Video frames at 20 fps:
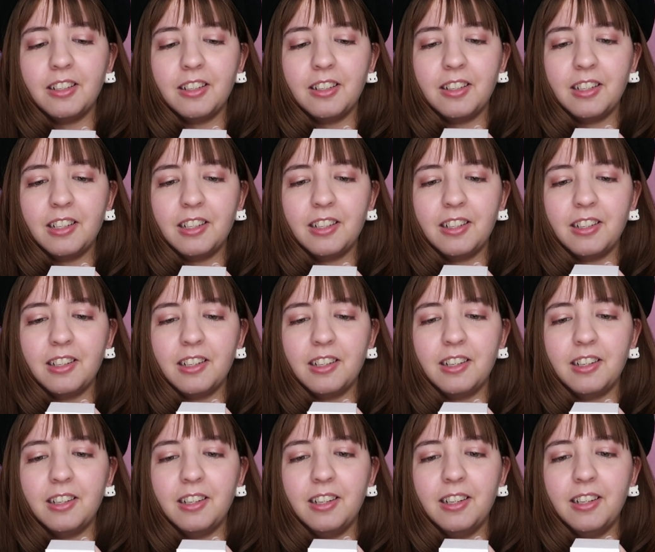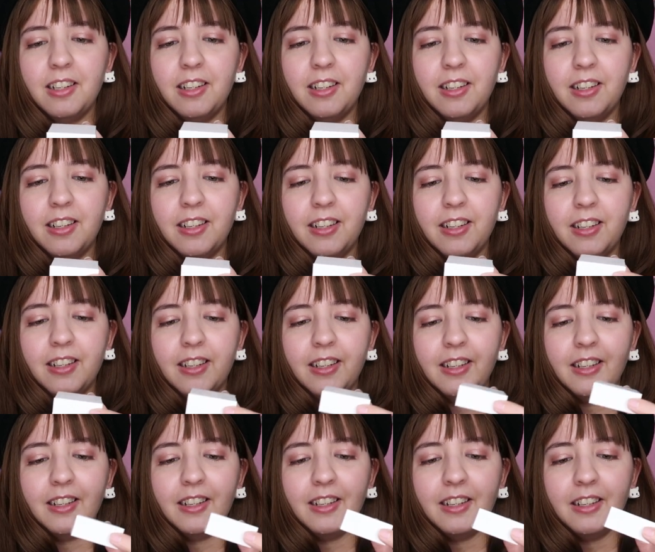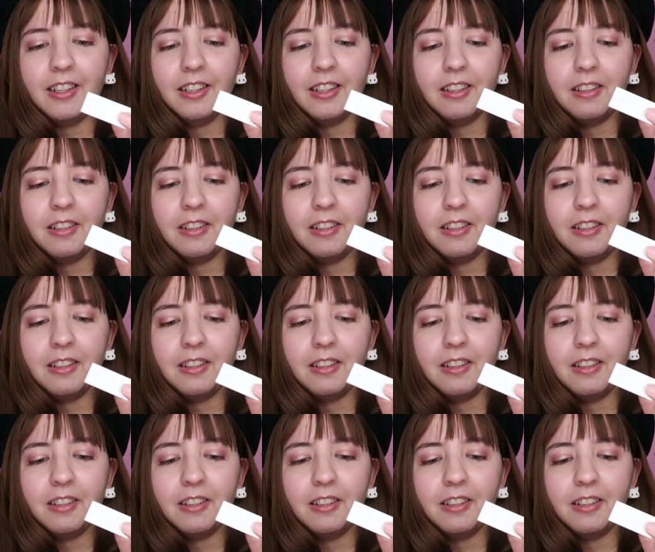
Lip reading: Nobody speaks.